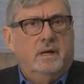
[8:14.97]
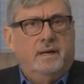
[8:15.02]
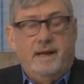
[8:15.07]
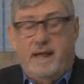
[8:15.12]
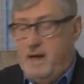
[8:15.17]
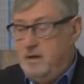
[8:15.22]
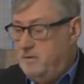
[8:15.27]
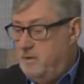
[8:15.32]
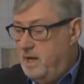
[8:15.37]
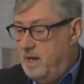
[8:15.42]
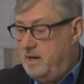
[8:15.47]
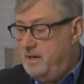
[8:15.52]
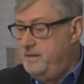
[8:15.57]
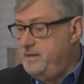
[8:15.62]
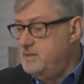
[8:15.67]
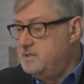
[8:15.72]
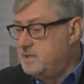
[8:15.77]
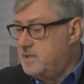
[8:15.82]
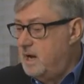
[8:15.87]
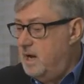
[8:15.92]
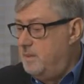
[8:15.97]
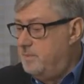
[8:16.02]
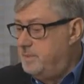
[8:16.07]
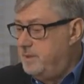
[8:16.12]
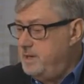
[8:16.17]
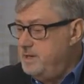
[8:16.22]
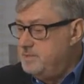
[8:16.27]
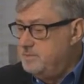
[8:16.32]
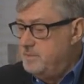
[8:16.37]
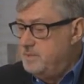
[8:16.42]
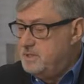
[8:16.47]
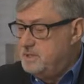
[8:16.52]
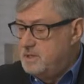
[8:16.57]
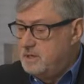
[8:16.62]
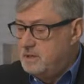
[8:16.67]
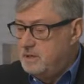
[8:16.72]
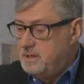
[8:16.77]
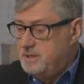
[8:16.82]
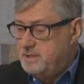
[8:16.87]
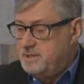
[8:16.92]
Now, none of these companies,
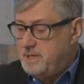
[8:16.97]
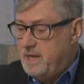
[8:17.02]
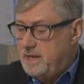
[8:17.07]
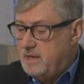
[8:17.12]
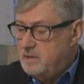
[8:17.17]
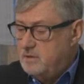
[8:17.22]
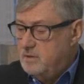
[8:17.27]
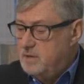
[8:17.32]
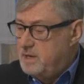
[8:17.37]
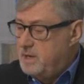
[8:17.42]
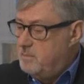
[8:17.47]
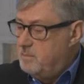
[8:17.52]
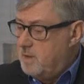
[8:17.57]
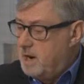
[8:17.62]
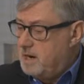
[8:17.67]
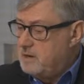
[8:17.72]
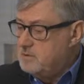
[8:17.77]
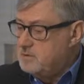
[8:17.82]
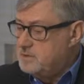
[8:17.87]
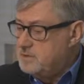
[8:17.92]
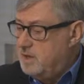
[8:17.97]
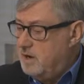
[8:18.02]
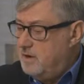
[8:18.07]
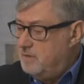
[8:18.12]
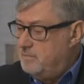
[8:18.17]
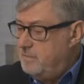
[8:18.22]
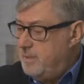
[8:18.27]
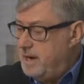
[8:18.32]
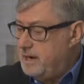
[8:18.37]
particularly let's take a look at Microsoft.